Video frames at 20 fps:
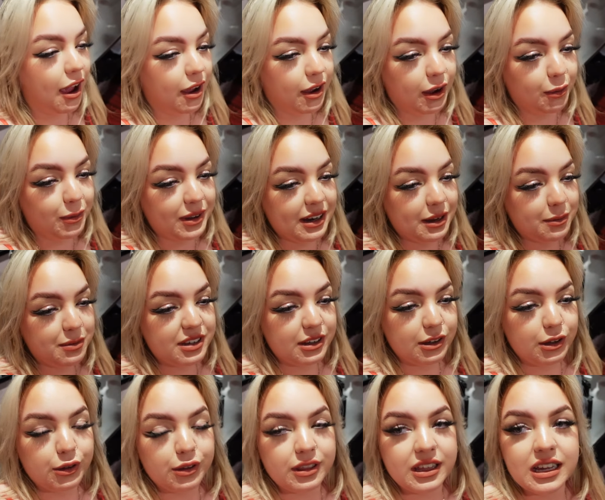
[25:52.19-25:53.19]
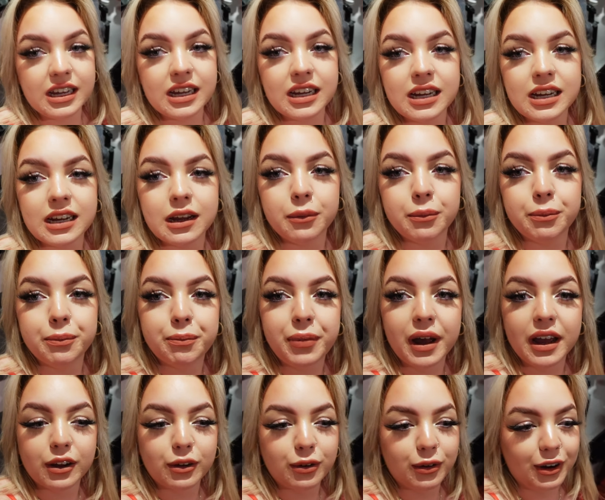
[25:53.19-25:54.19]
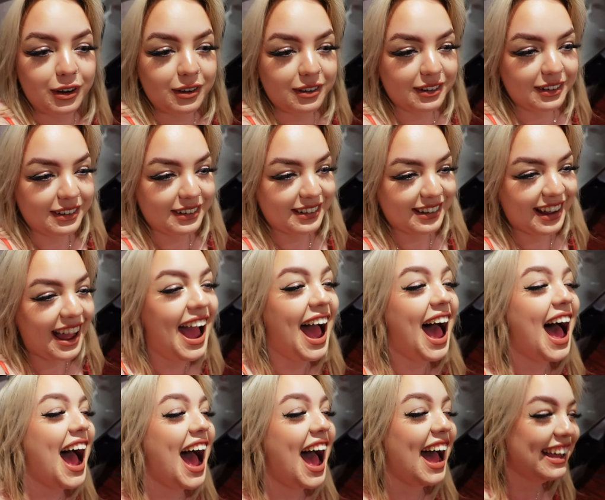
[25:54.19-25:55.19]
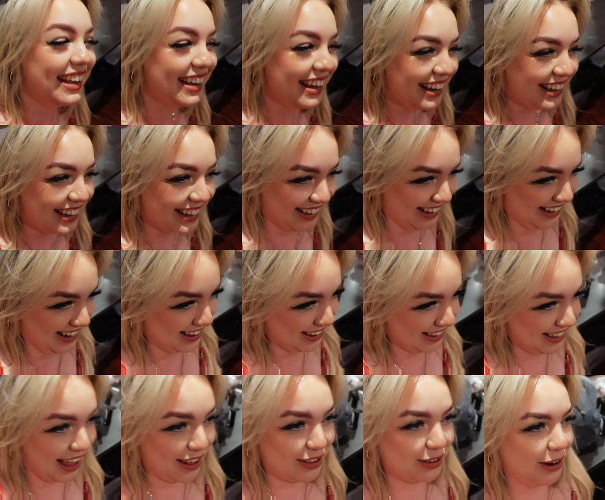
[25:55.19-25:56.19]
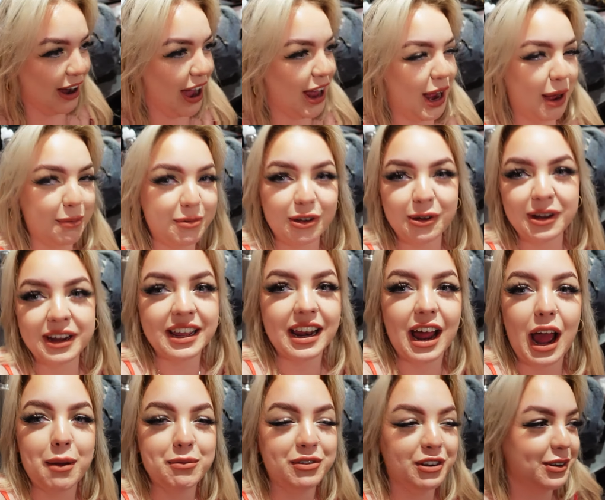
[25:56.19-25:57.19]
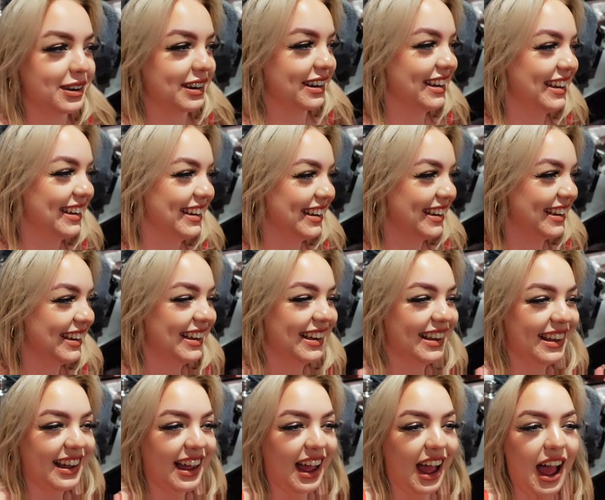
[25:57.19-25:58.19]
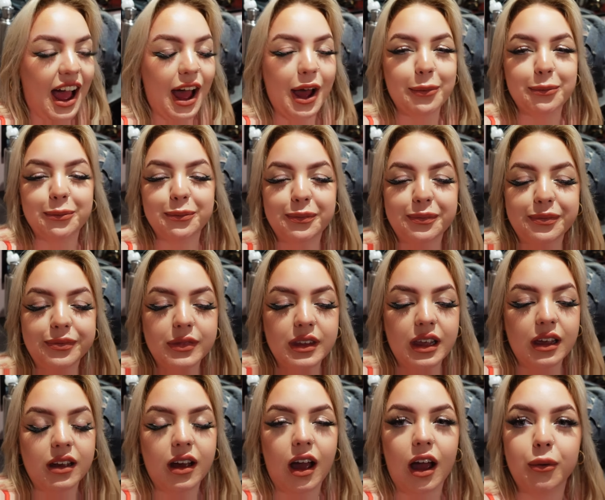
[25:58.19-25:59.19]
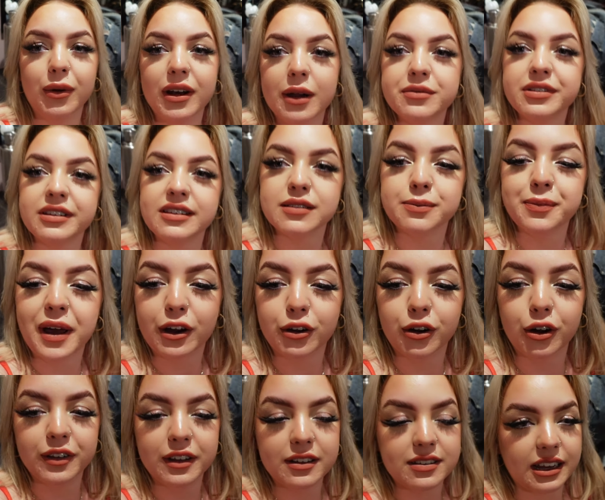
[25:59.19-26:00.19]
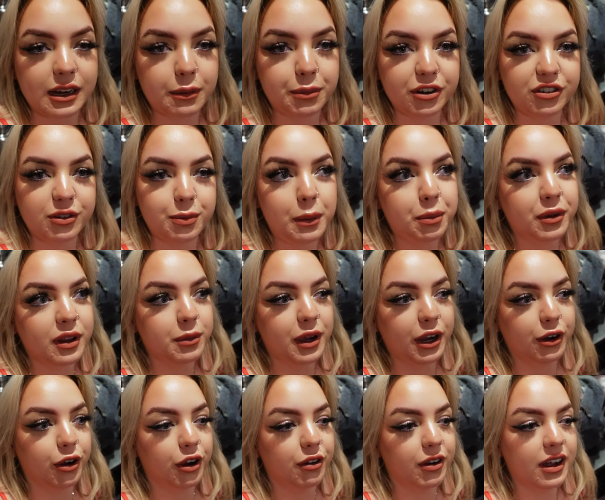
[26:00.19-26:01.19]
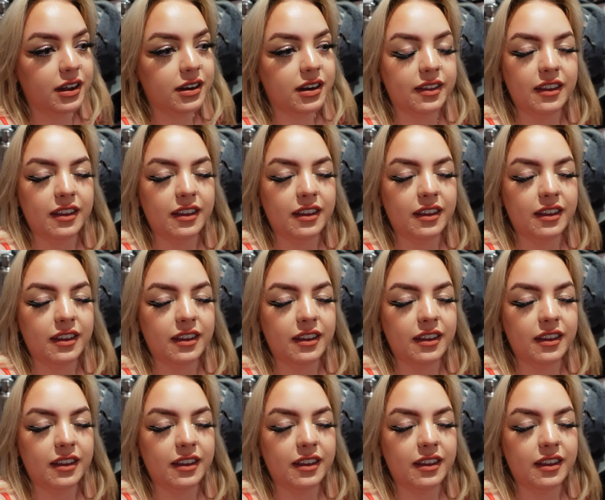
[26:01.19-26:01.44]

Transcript: I went up to the back row. That's right. I'm doing it. I went up to this back row and there's like a bunch of people in the back row, right?